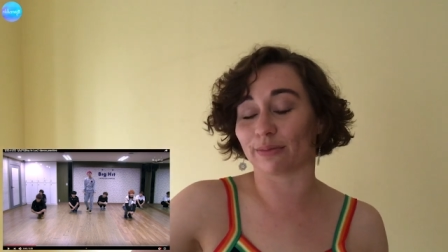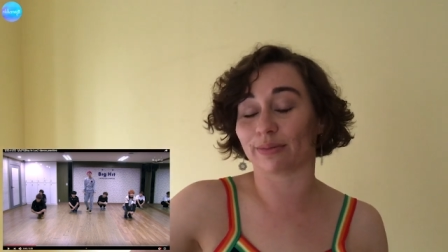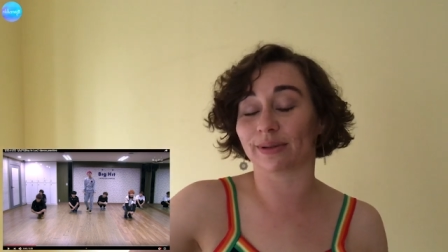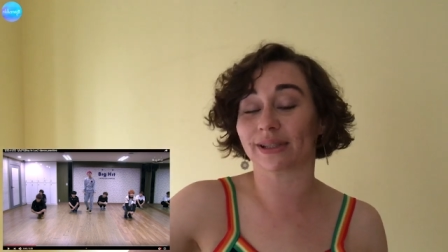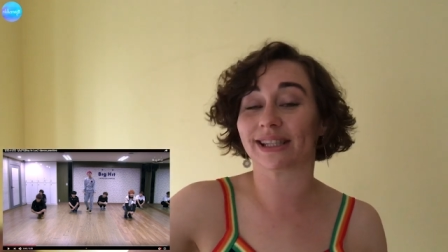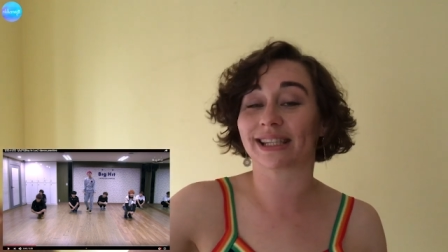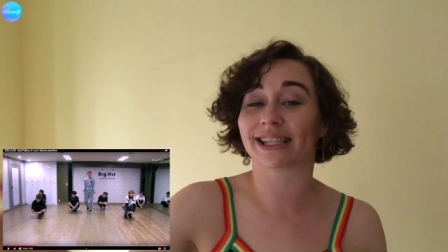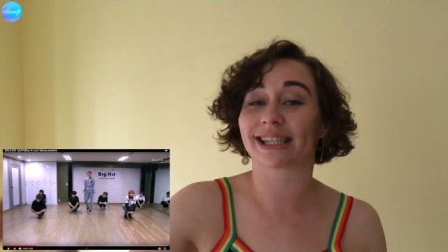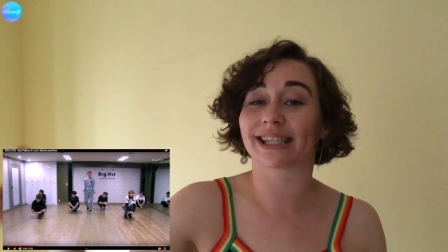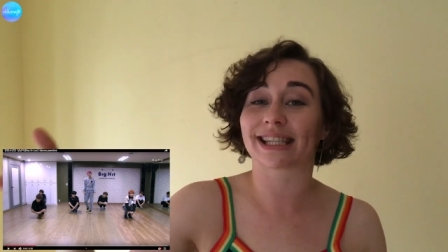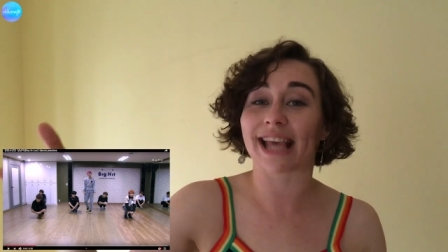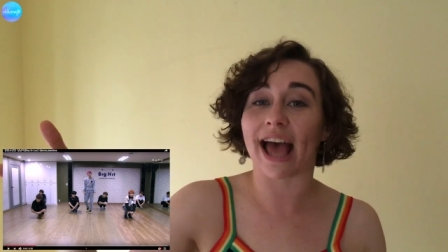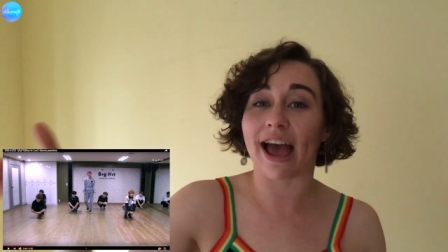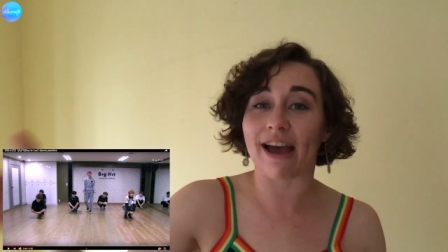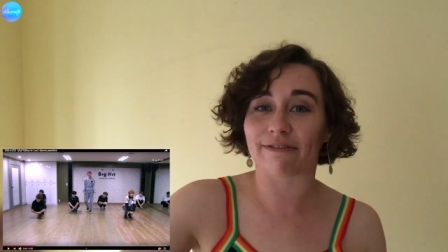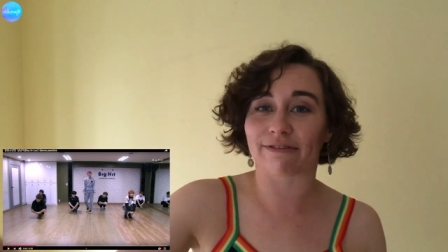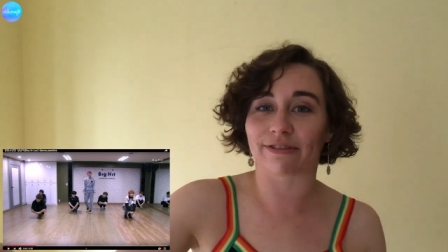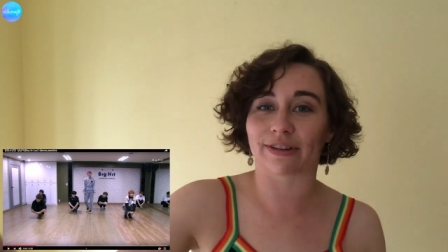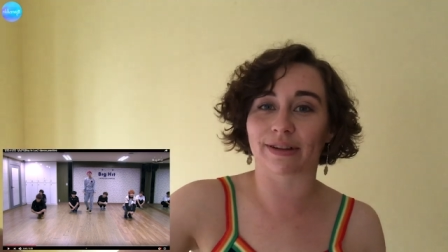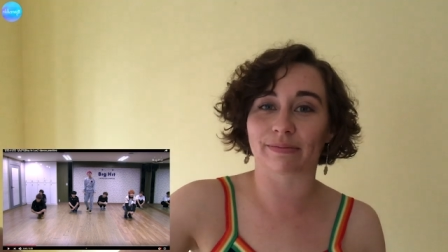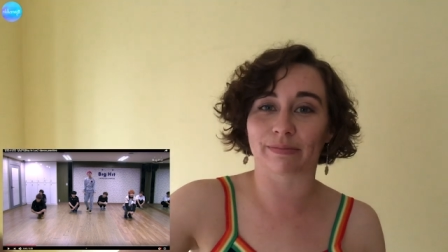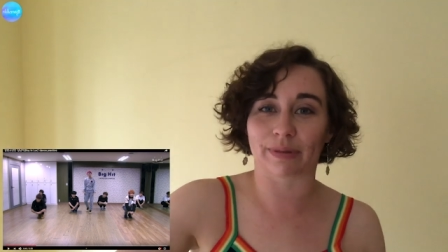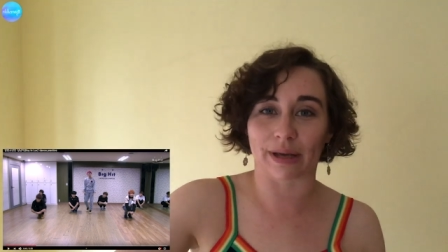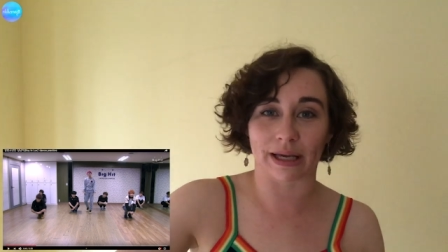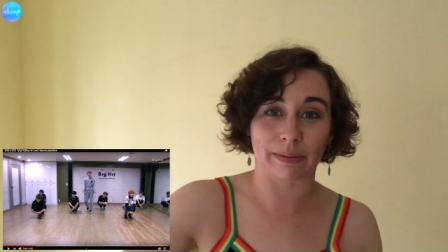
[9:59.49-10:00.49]
but
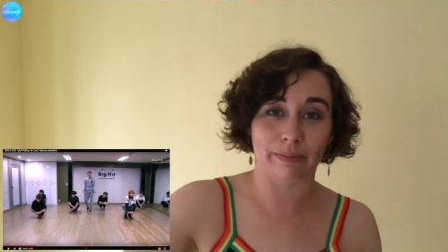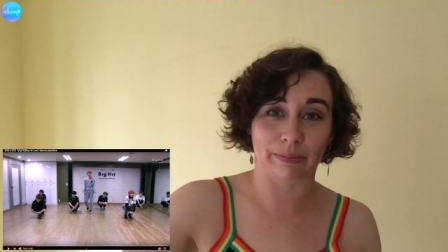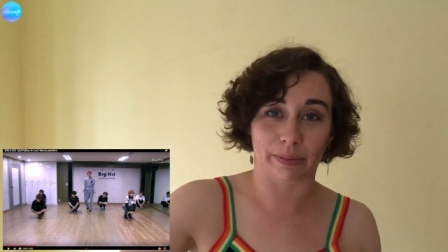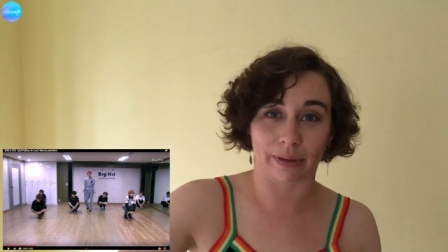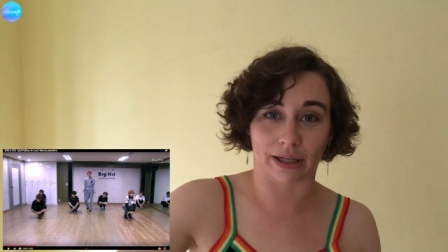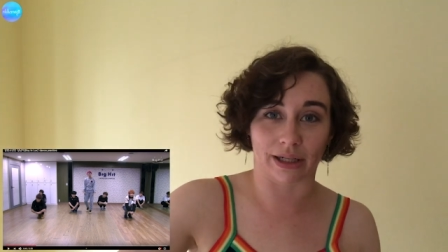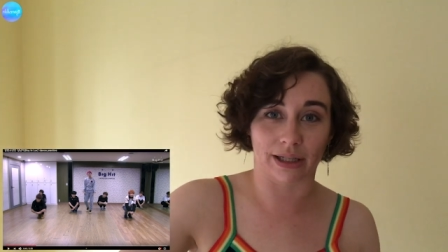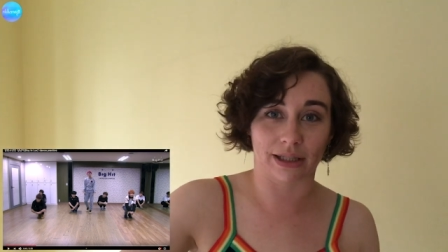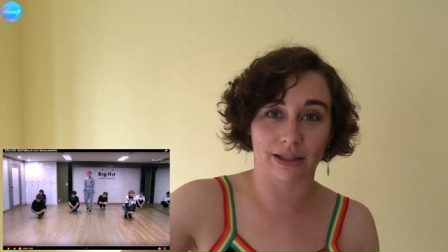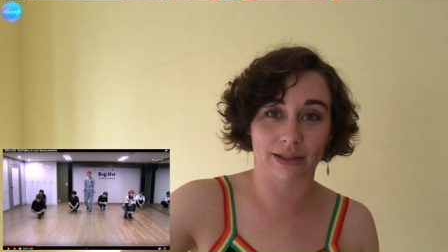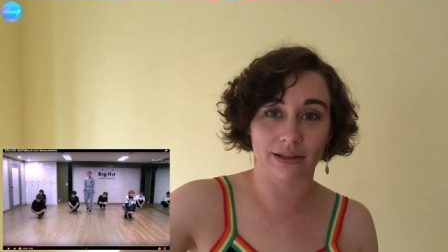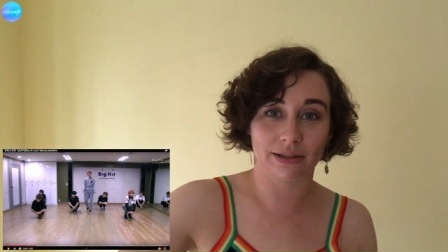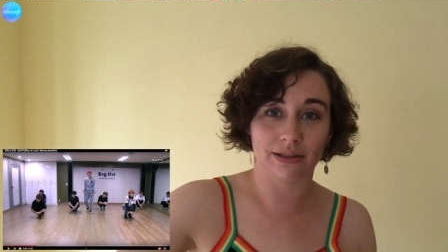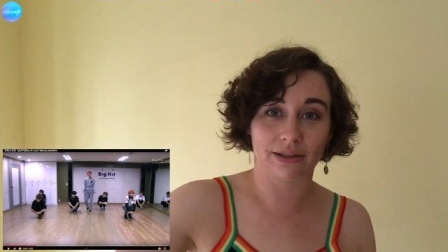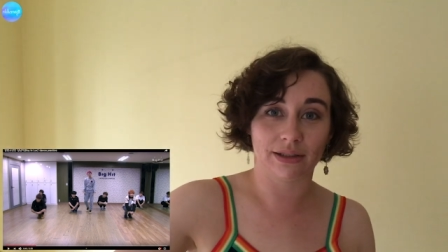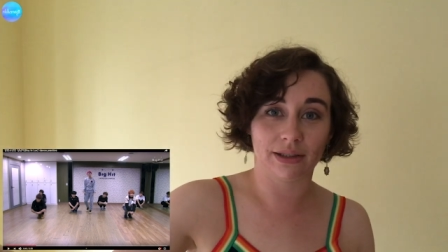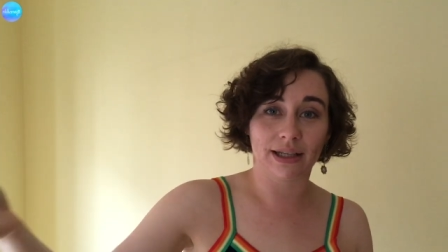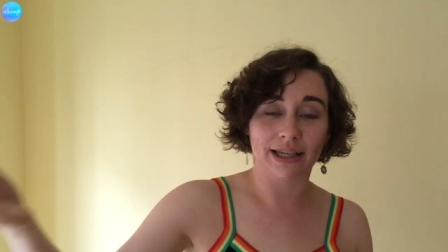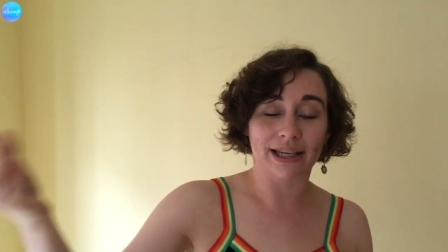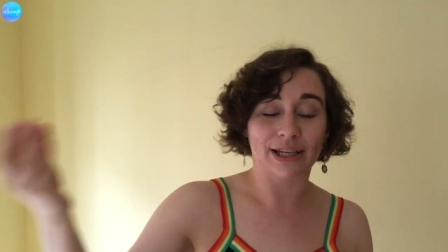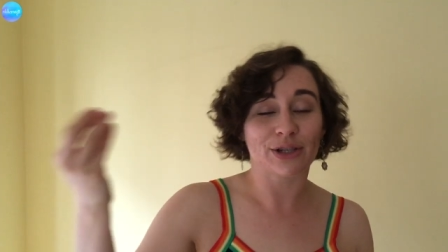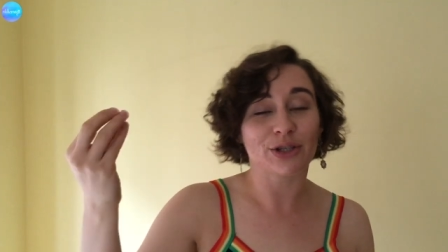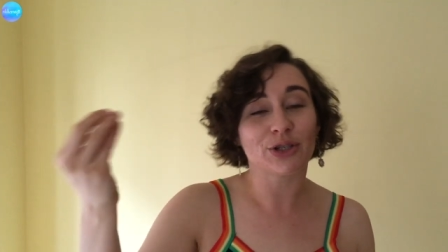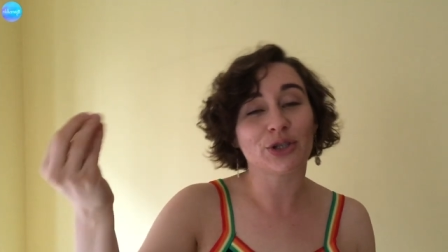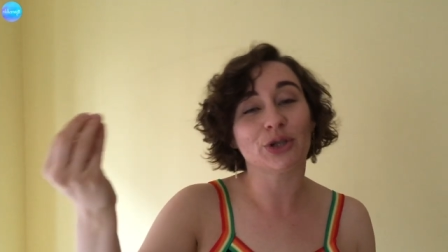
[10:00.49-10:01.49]
7 people
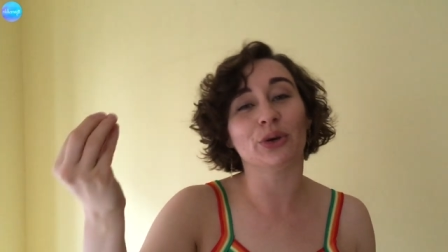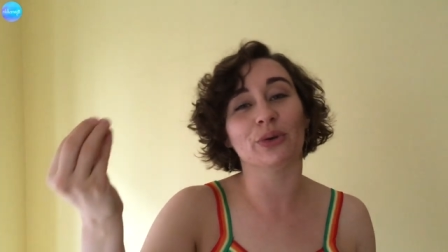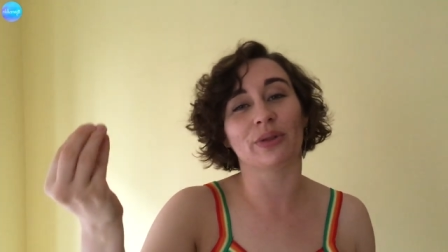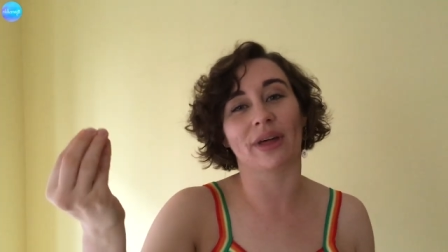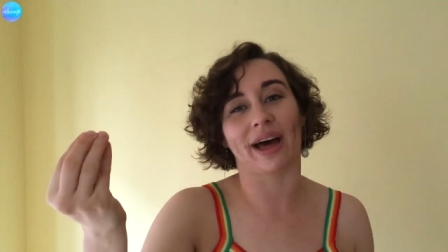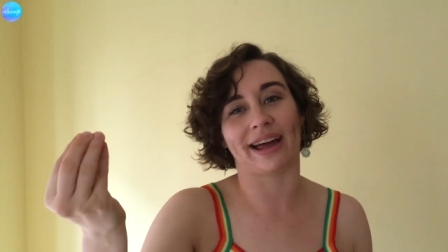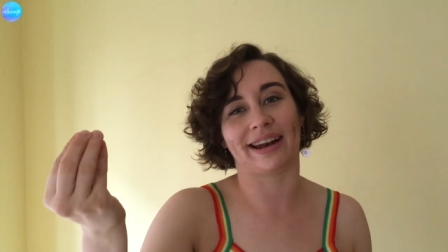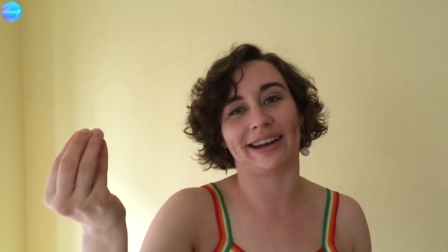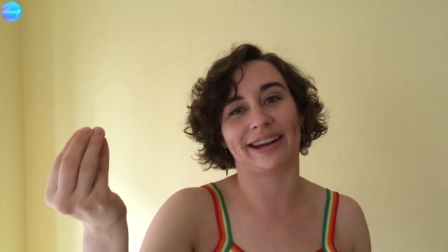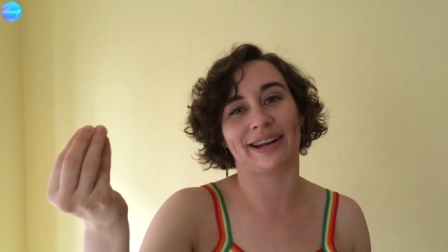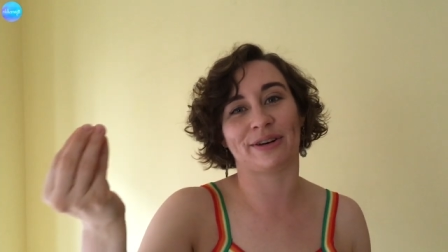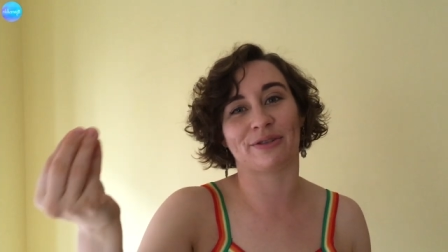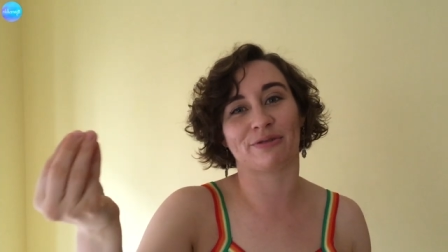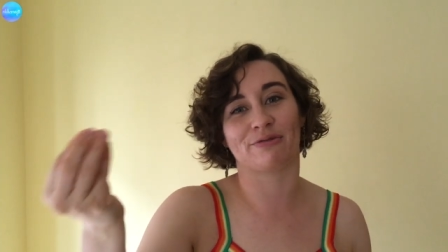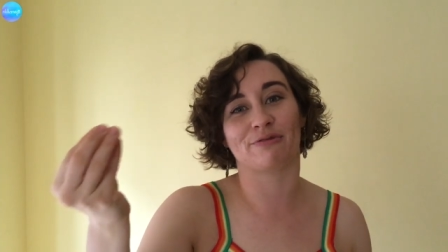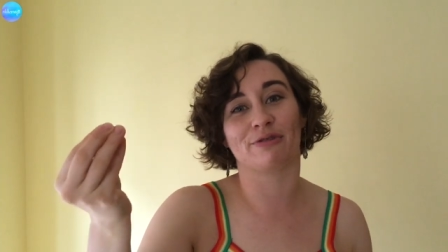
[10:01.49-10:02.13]
can do that in a